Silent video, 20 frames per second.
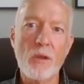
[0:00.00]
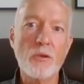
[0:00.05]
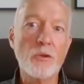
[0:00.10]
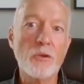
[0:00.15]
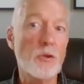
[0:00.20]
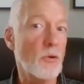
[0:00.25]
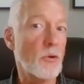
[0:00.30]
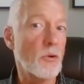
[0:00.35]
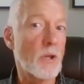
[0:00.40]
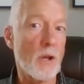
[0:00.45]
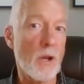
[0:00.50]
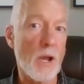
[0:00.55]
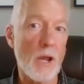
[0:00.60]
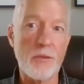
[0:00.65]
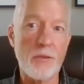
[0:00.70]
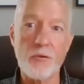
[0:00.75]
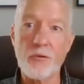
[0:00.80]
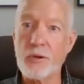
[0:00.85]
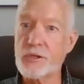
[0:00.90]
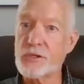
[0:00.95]
You can
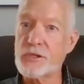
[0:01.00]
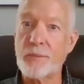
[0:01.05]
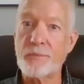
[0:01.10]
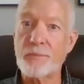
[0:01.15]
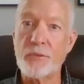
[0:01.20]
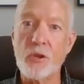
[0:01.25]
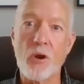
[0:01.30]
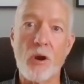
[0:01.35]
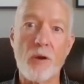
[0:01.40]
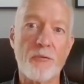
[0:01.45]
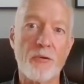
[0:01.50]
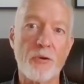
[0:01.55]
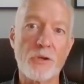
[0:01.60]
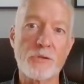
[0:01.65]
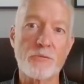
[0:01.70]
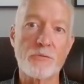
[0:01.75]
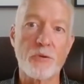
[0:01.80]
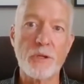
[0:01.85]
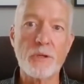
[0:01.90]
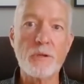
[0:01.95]
either accept the offer
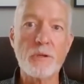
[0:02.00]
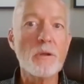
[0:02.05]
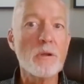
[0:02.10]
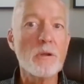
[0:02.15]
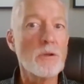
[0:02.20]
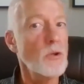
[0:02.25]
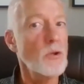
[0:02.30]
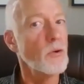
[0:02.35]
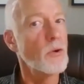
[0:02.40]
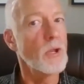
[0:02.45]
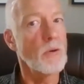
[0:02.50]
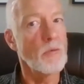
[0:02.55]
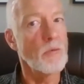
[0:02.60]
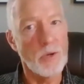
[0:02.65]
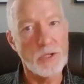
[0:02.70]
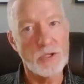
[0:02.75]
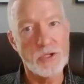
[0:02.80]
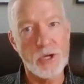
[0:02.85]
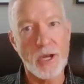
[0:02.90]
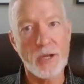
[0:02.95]
as written, you can
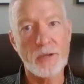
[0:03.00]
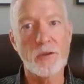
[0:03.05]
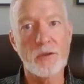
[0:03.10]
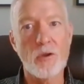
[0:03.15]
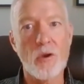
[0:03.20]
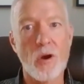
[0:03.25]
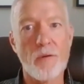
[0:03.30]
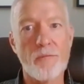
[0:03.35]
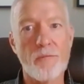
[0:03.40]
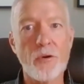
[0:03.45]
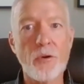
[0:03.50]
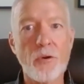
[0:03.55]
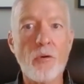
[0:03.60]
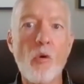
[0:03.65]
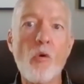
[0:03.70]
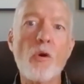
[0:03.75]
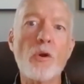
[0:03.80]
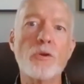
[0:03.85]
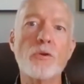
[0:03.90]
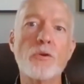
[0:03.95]
reject the offer,
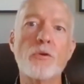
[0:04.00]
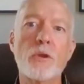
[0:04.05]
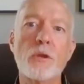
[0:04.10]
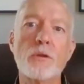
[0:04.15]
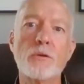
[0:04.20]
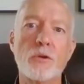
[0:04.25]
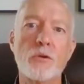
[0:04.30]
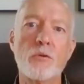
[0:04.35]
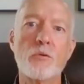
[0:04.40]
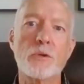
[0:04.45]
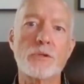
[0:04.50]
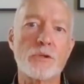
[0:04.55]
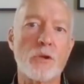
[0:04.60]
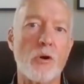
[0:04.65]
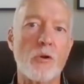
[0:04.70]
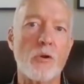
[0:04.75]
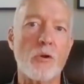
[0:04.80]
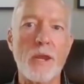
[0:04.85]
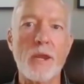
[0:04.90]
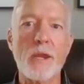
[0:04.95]
or you can do what's
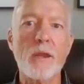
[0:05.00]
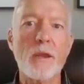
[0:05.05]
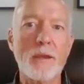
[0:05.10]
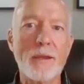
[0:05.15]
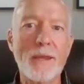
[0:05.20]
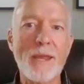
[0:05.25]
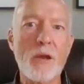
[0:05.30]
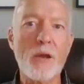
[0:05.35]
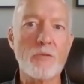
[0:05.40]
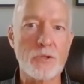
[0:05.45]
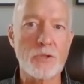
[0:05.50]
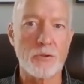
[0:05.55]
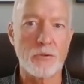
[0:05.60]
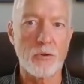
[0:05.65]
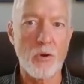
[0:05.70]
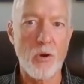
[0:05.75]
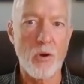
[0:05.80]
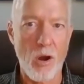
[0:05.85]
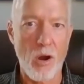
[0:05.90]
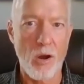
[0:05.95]
called a counter
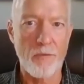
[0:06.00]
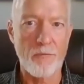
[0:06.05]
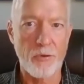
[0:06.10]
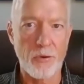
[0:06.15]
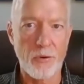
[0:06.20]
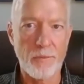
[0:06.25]
offer.